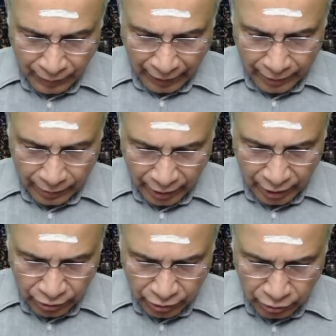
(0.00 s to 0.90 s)
and
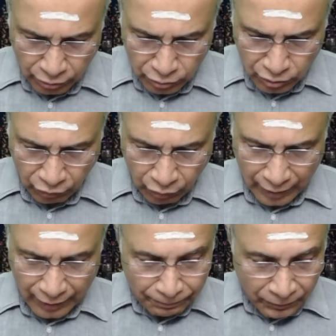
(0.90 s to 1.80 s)
reintroduced
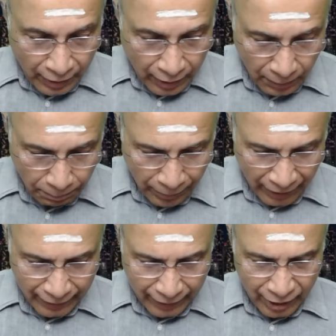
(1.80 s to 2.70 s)
fuel
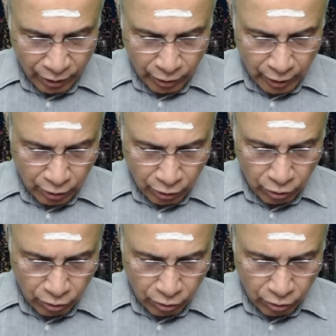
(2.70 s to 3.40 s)
repeatedly to